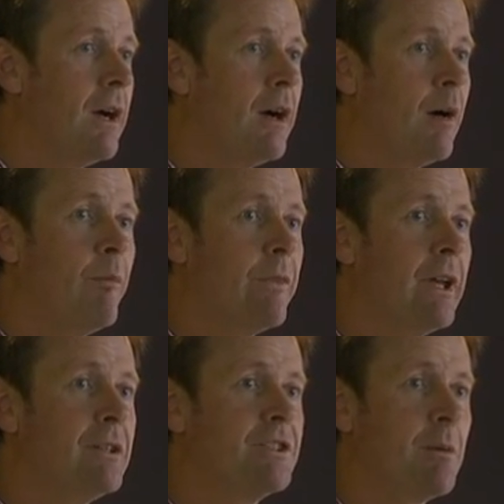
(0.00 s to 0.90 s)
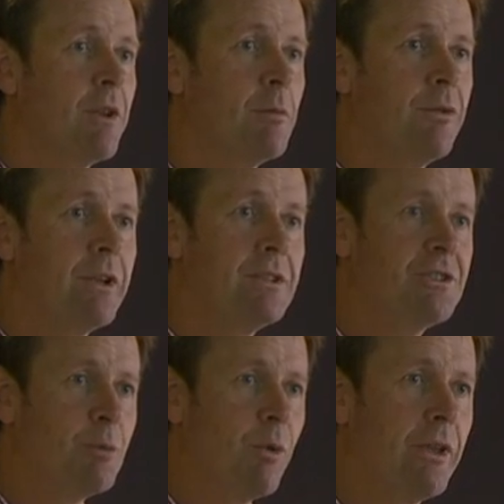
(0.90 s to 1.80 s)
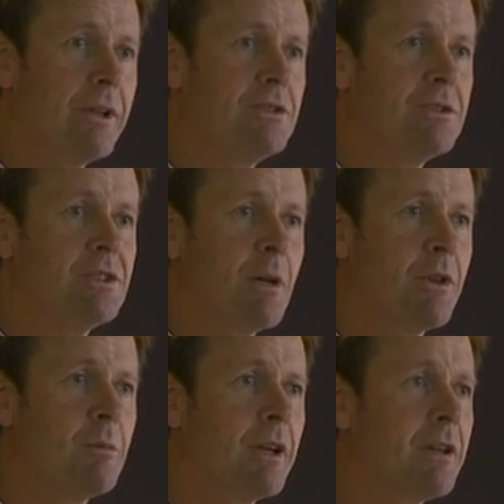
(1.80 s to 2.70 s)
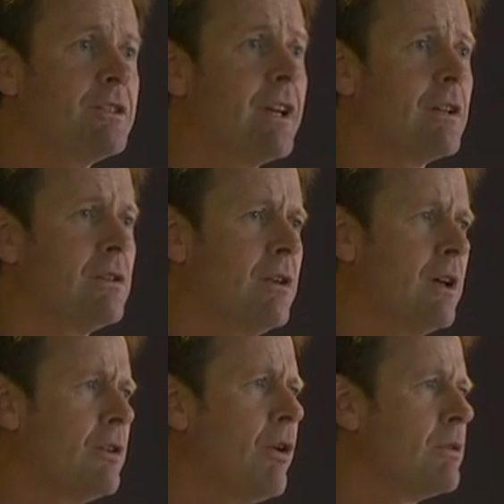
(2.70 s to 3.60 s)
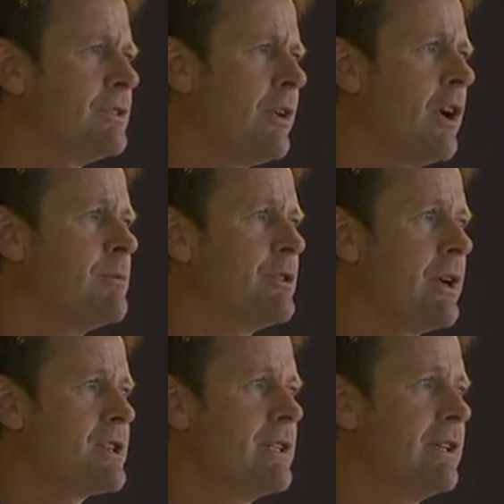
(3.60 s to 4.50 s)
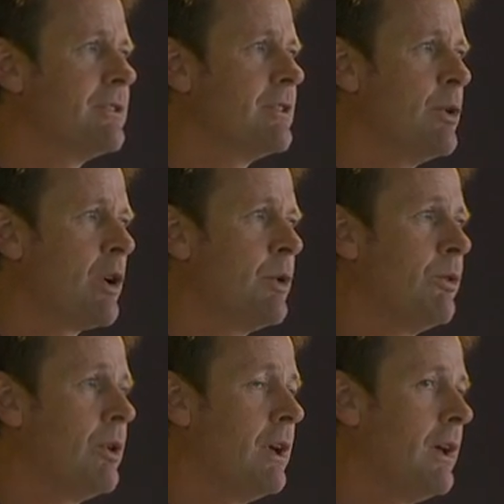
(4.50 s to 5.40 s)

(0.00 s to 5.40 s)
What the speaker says: And some of them are fairly simple things, and some of them are going to take a long time to actually get to the bottom of.